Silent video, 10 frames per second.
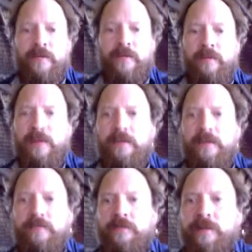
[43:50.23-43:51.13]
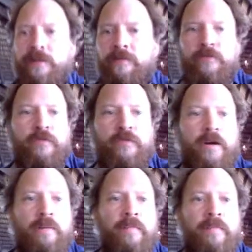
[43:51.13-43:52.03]
able to get to it
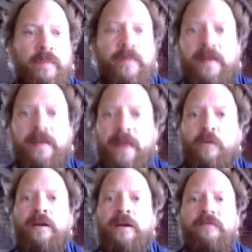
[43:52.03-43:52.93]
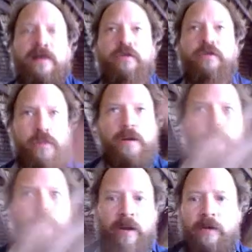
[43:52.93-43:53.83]
from the network and file sharing
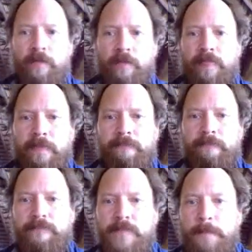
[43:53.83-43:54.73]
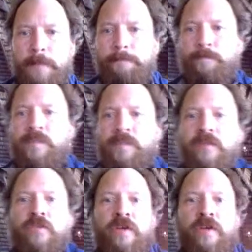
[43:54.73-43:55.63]
window.
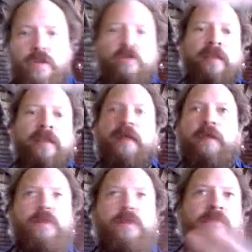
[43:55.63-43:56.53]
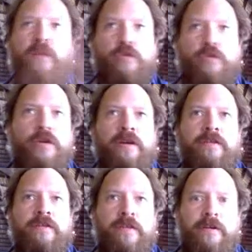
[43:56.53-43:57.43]
So you know the network and file sharing center?